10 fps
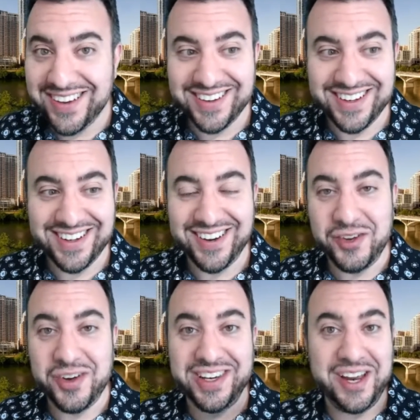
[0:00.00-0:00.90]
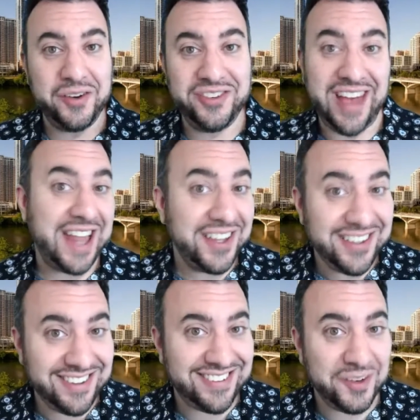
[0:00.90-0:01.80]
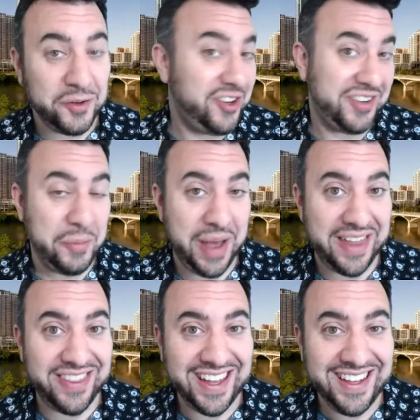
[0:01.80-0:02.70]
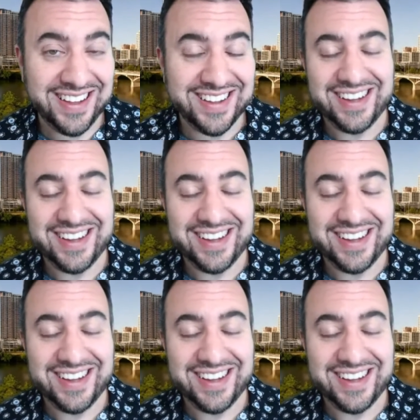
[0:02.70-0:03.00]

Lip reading: you can hear silence, which isn't a bad thing.